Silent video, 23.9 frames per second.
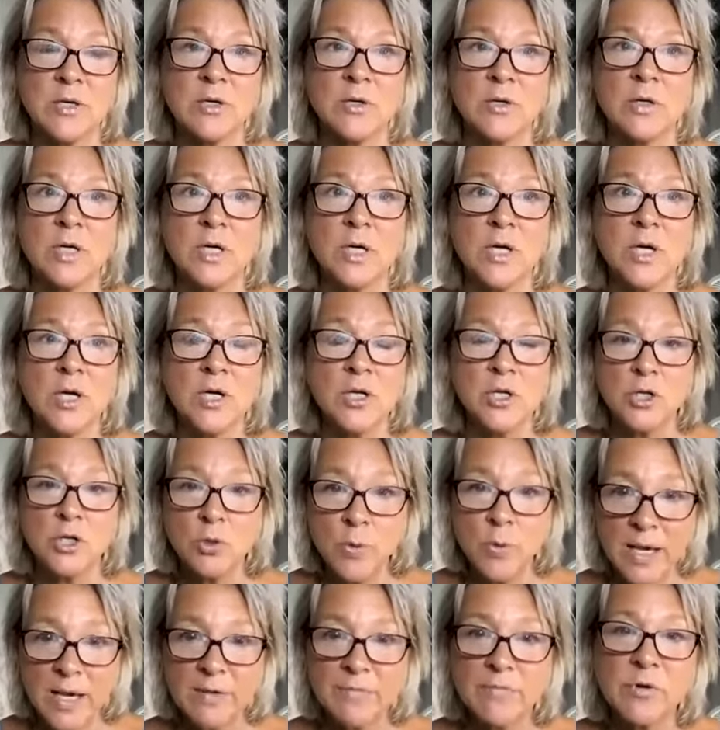you. You
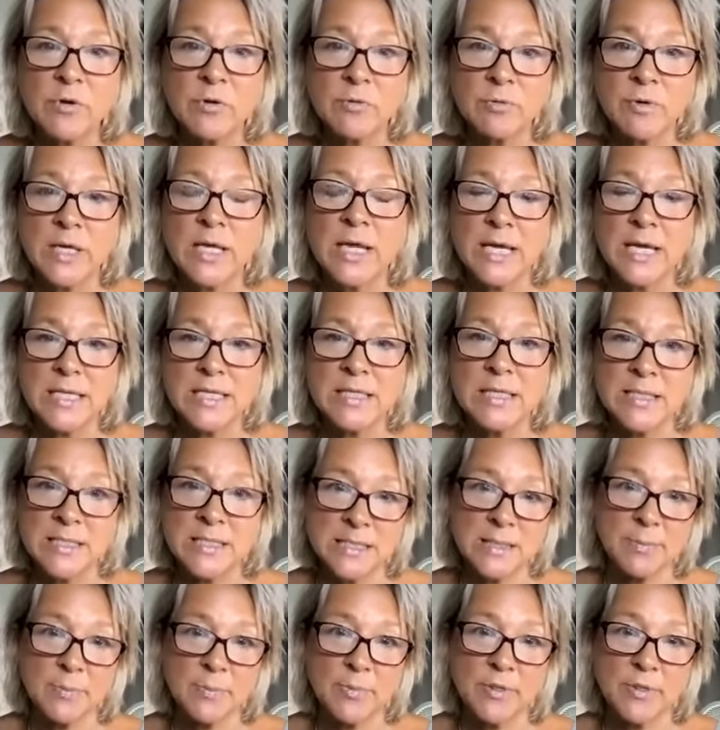have created
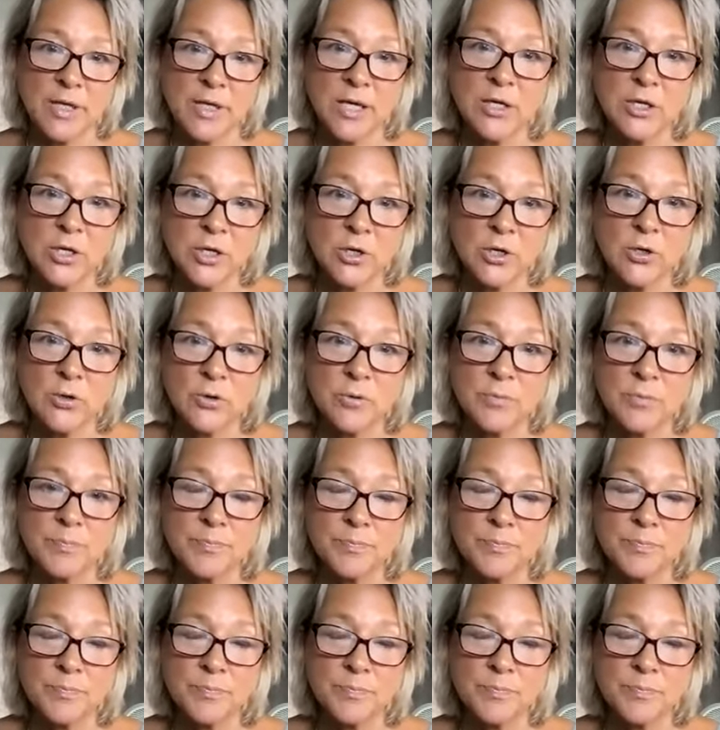something anew.